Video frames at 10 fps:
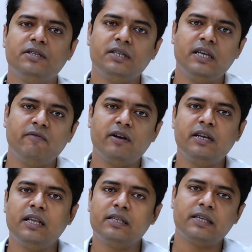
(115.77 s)
is
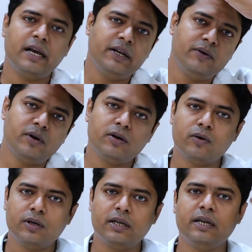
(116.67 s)
given inside your
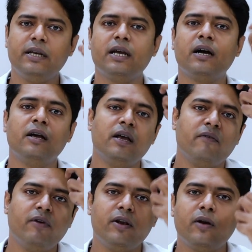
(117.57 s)
donor area
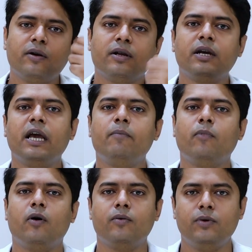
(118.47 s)
will not
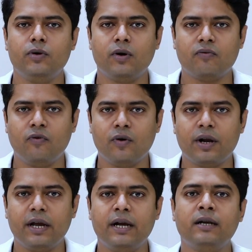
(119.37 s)
come on your
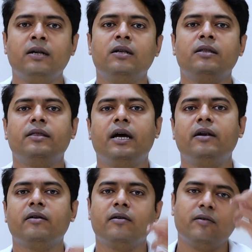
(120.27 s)
forehead.
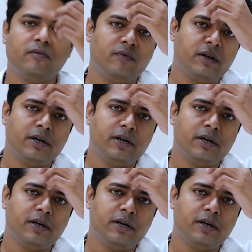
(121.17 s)
That will